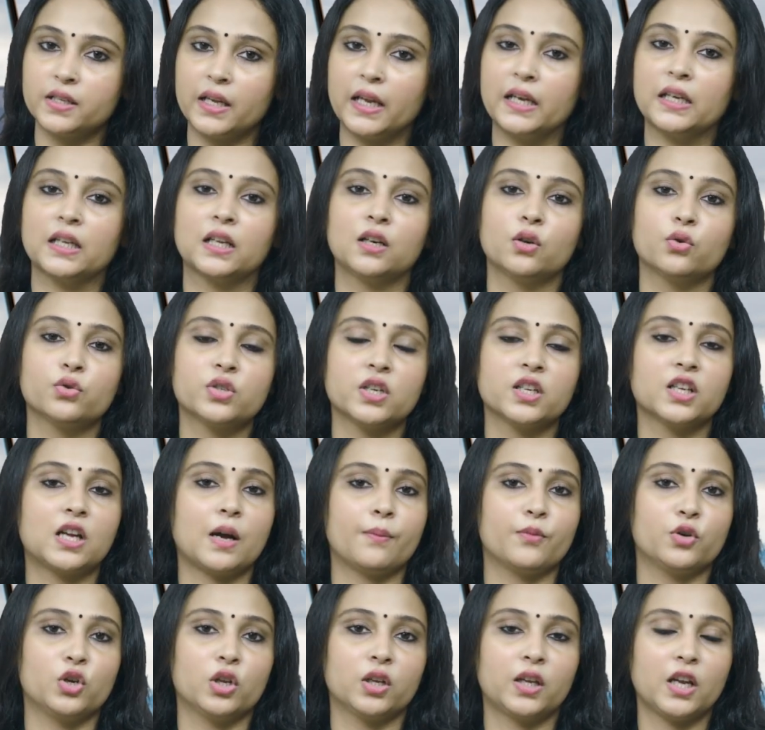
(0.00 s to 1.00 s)
including
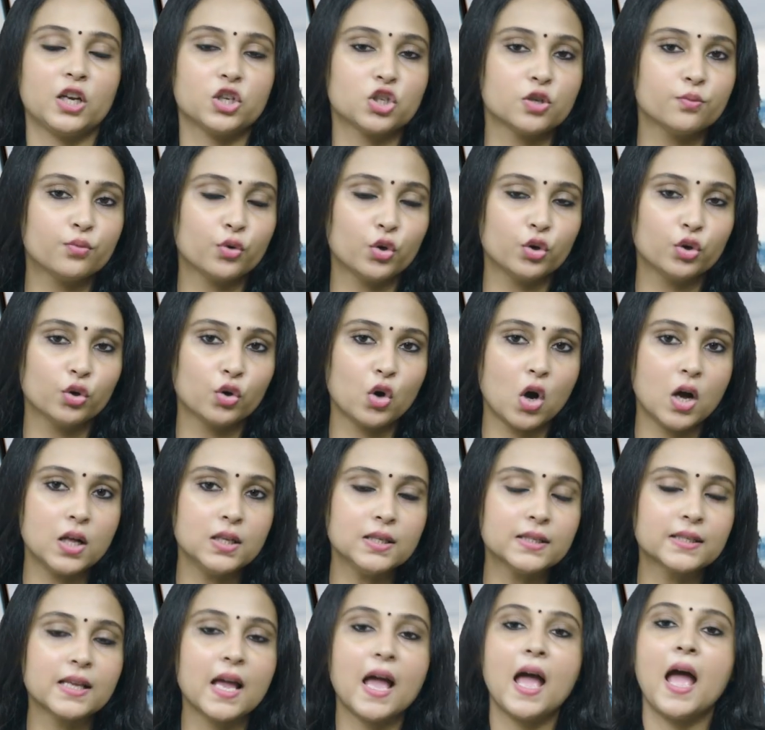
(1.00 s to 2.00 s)
communication
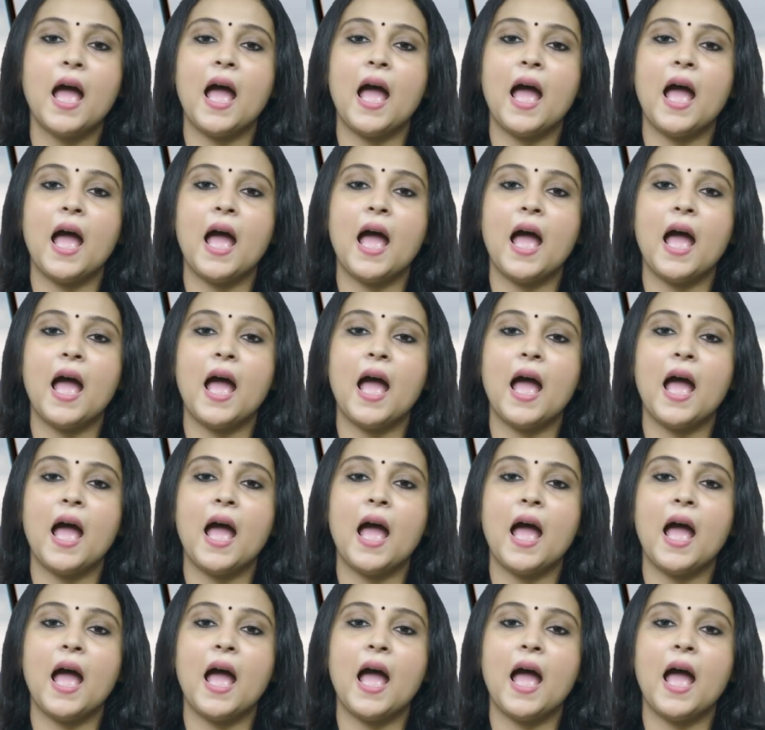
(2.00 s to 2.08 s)
protocols